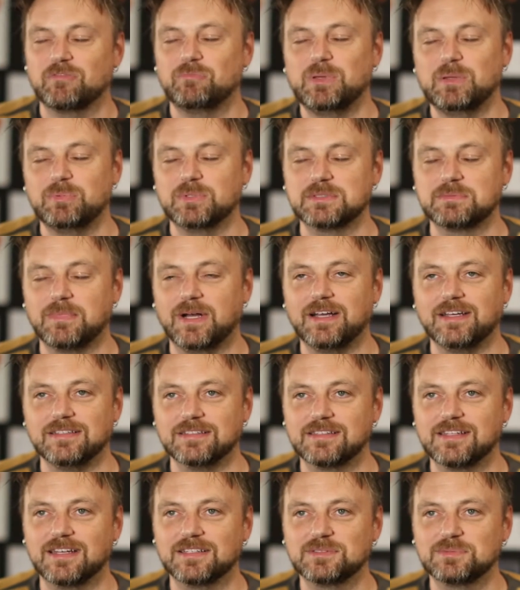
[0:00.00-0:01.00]
of people's
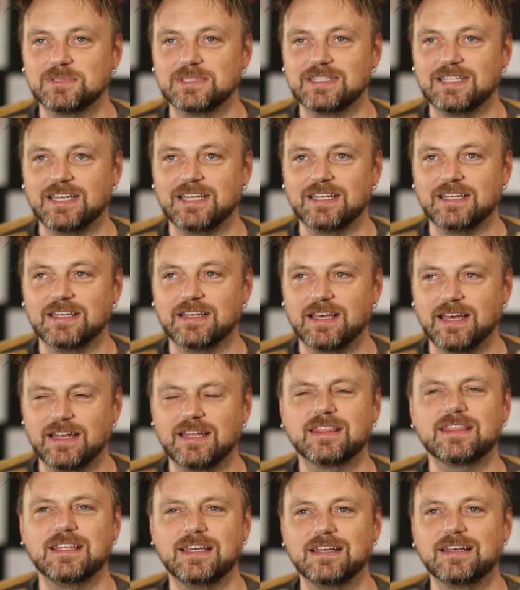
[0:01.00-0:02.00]
minds. That's what they kind
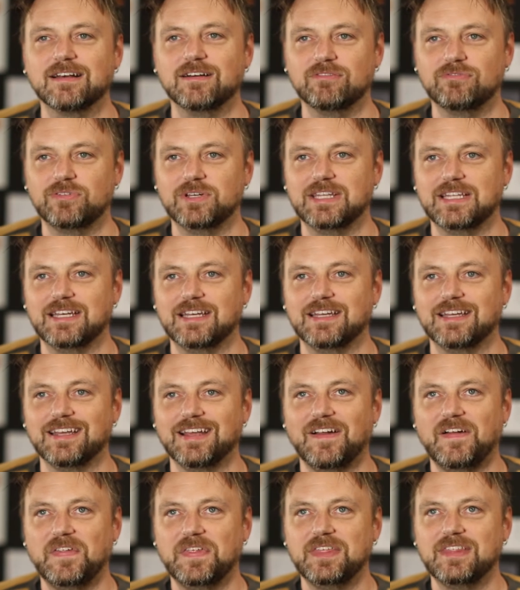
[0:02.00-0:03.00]
of think of when
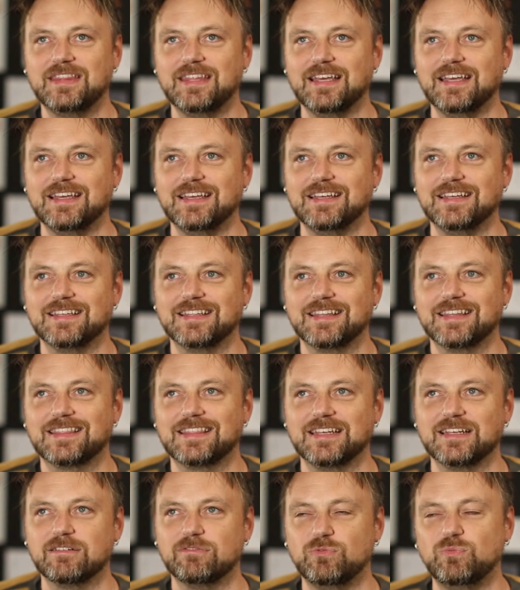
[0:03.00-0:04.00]
they
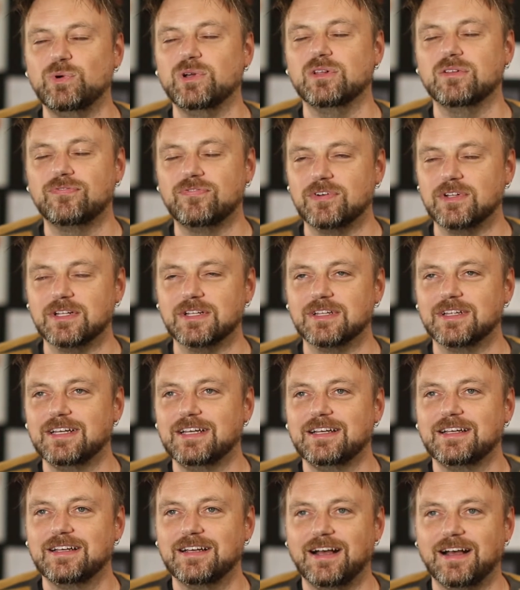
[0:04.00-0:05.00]
think of willful
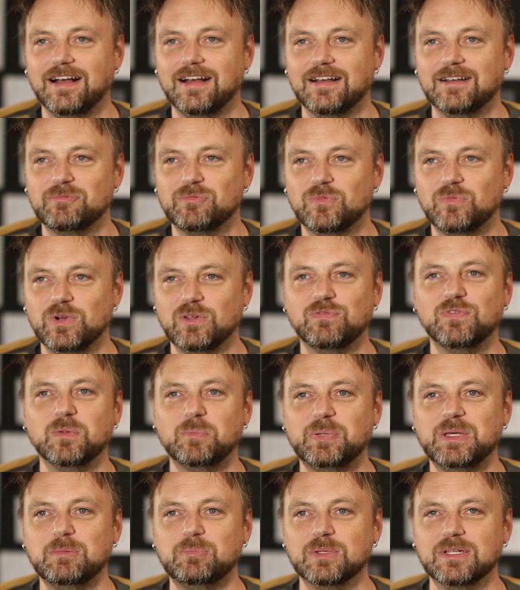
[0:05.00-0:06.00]

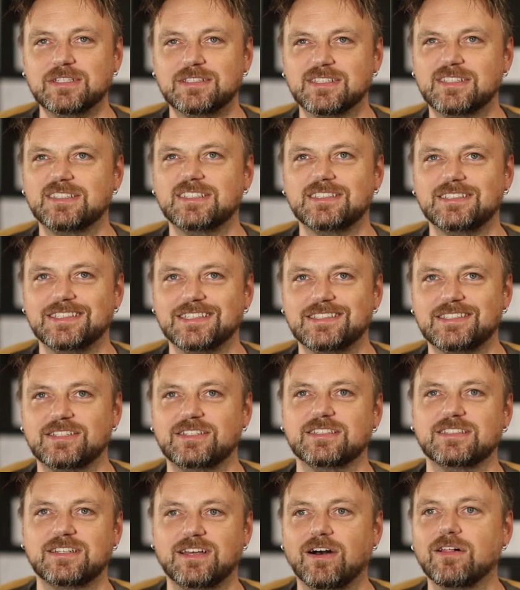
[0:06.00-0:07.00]
people. It's a
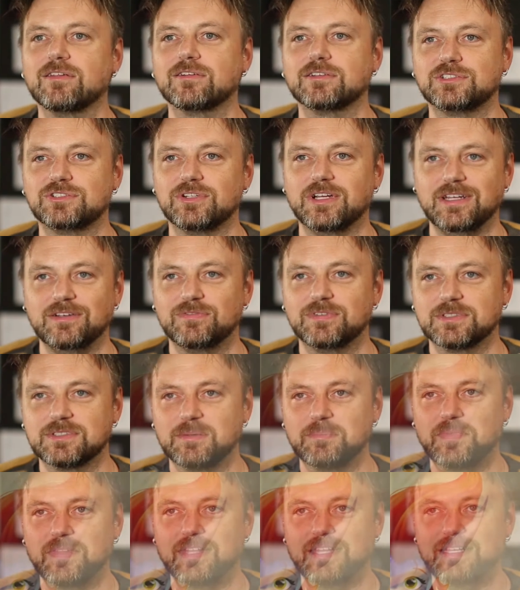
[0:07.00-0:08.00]
good color trait for
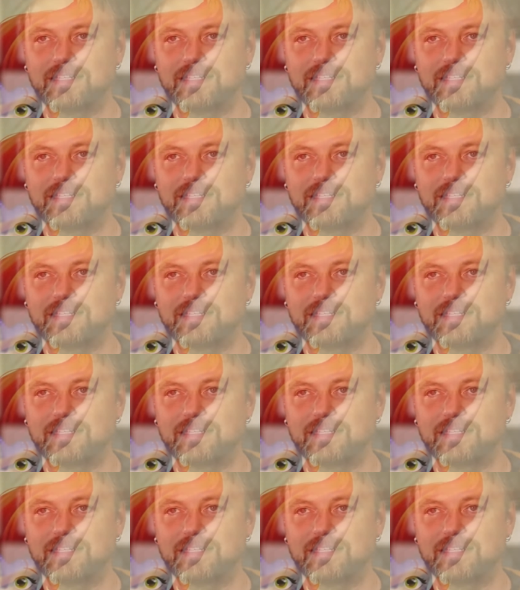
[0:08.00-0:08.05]
something